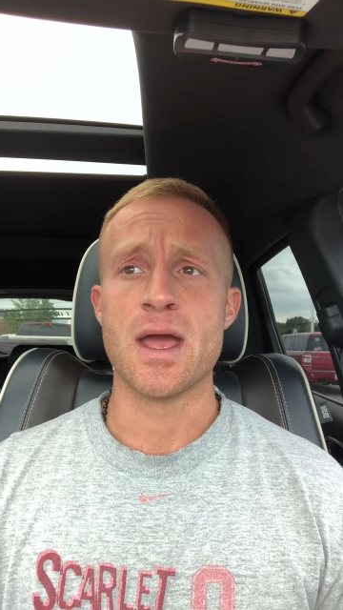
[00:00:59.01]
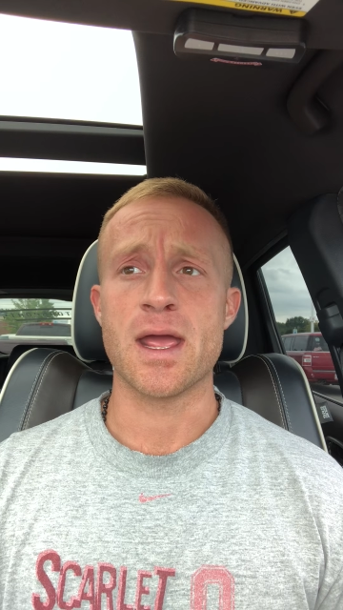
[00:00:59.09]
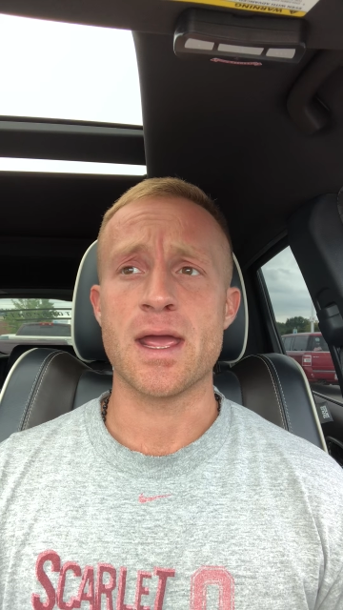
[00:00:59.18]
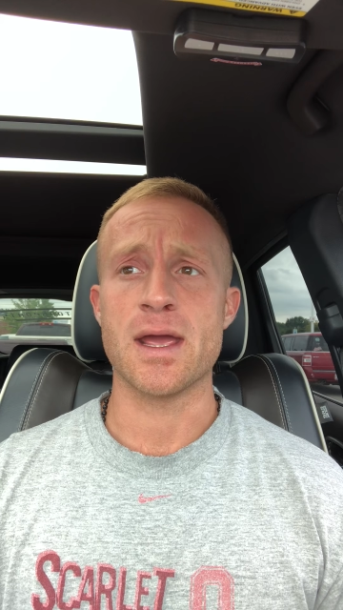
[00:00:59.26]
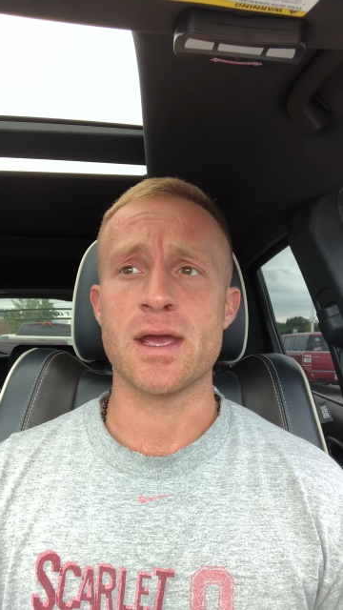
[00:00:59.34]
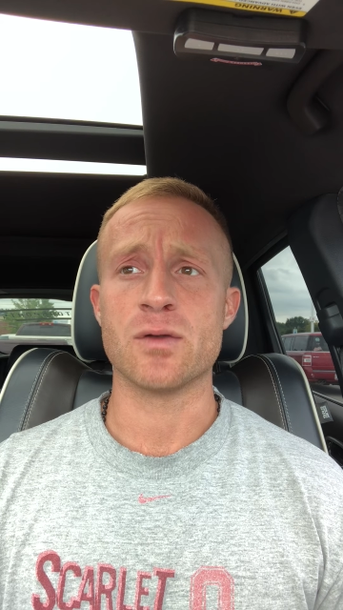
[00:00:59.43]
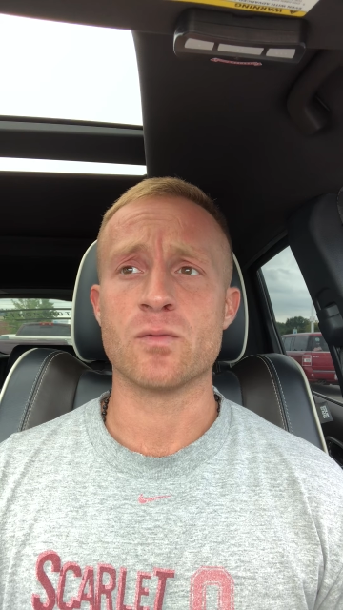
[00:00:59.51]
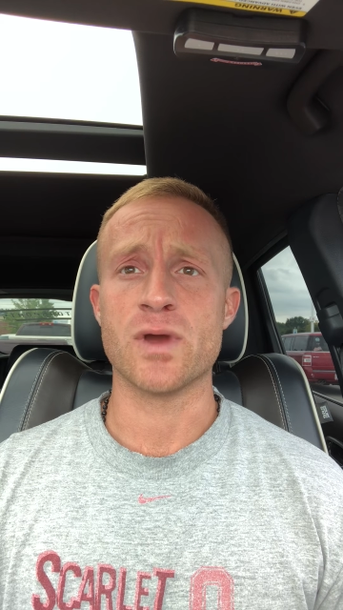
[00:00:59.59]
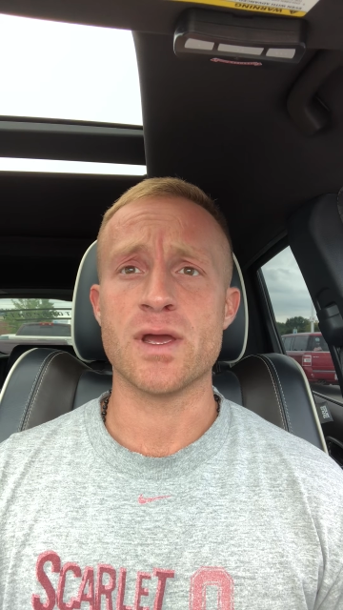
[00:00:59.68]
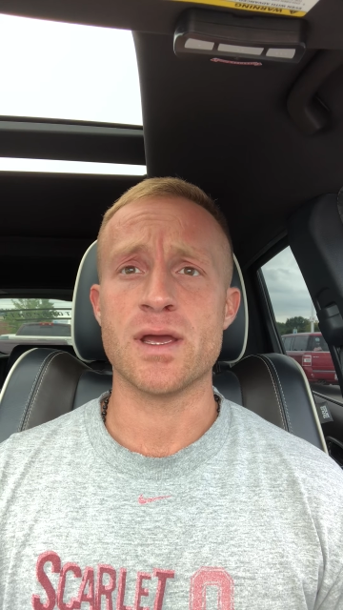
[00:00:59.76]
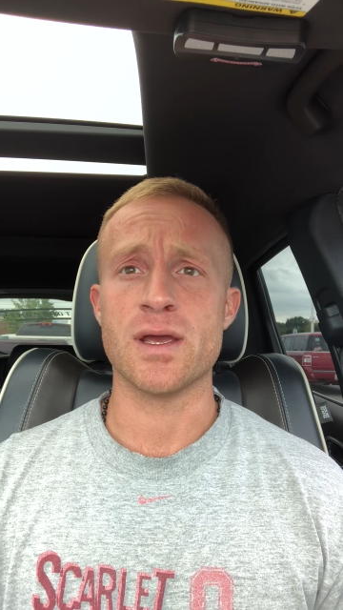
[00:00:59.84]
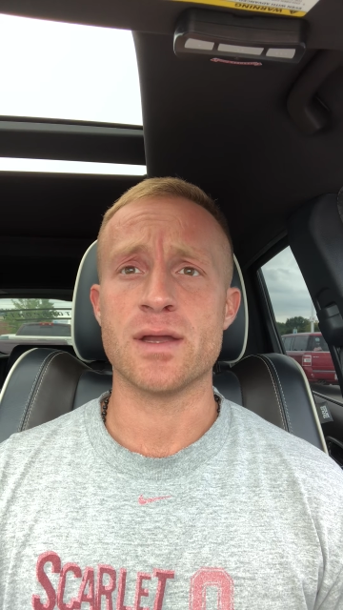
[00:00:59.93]
And
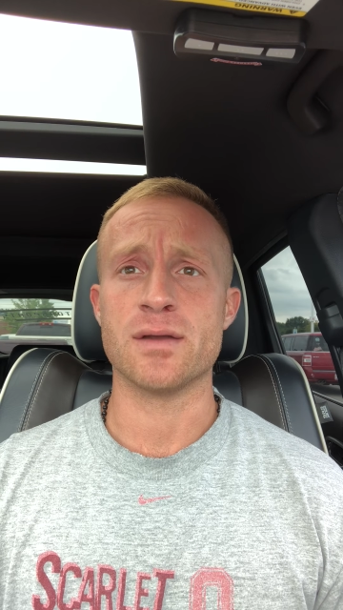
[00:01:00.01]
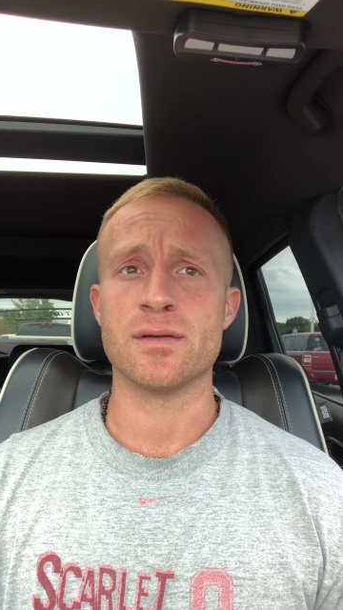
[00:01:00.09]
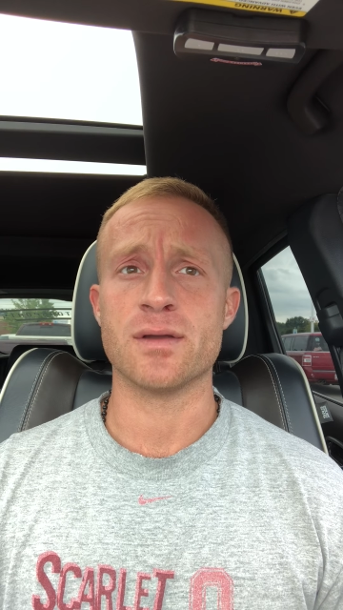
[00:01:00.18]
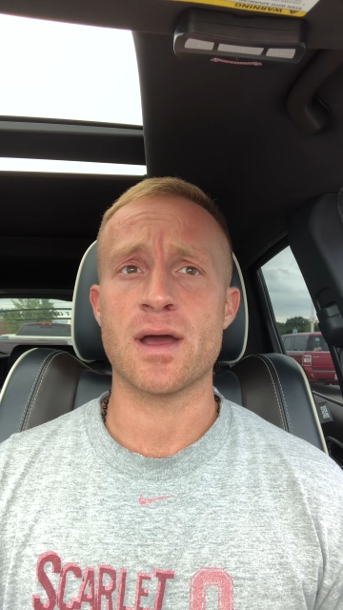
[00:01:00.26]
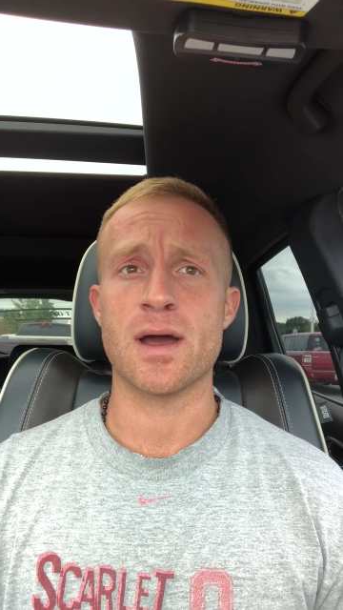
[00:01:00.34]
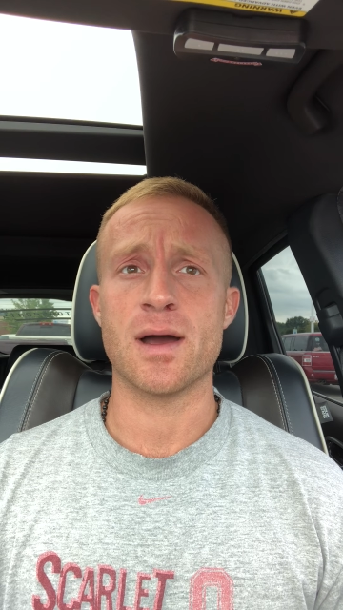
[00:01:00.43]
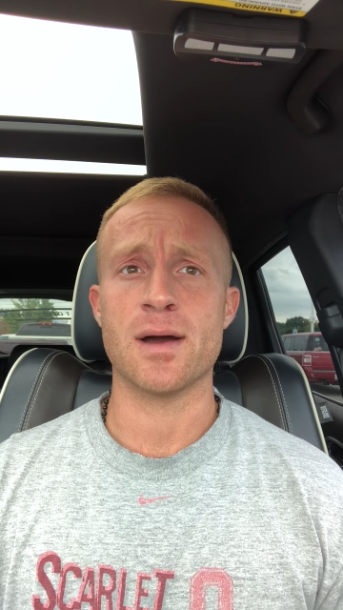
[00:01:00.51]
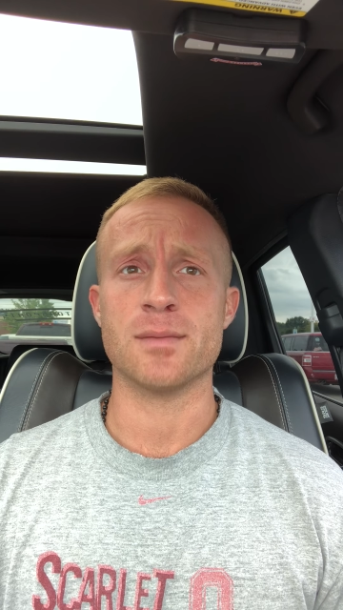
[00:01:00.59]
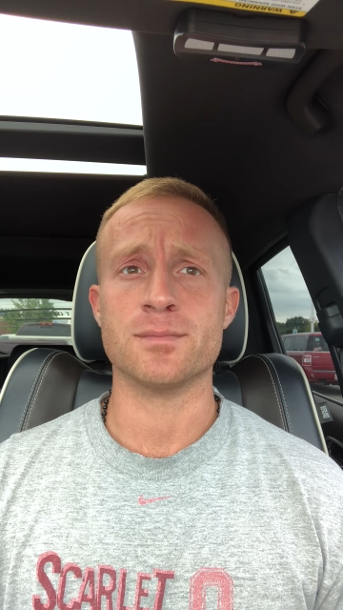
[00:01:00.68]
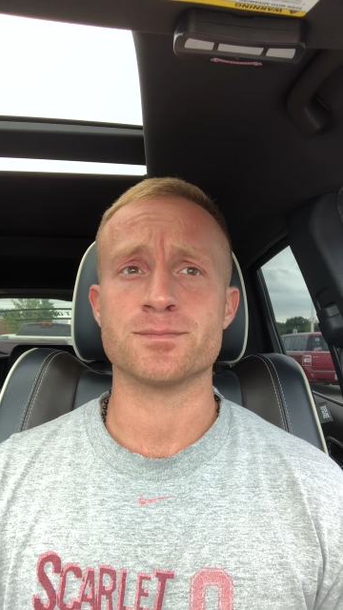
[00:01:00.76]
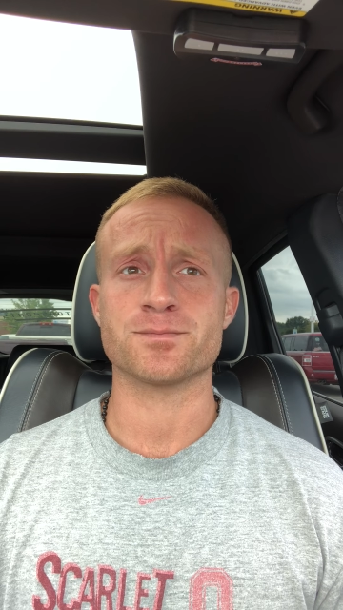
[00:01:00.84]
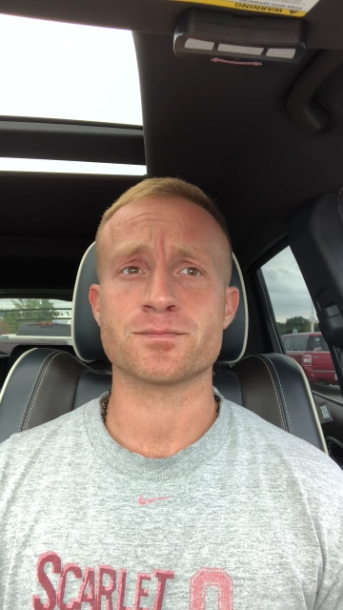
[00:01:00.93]
when
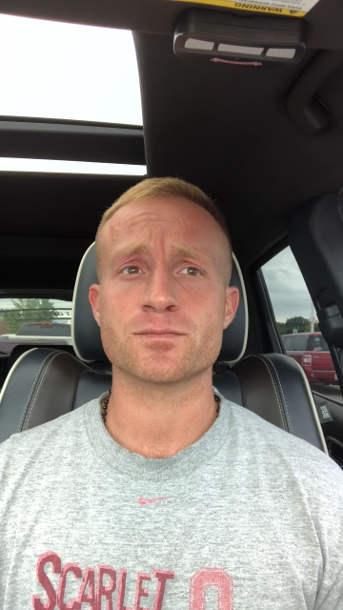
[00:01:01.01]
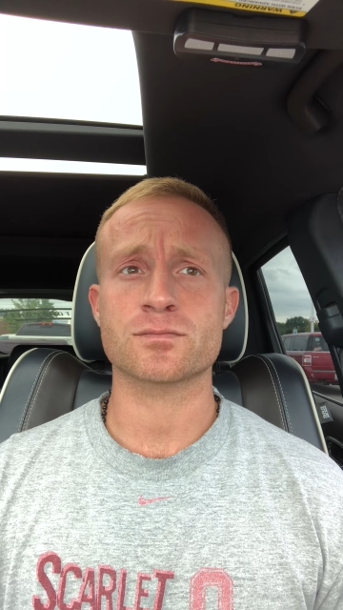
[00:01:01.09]
um,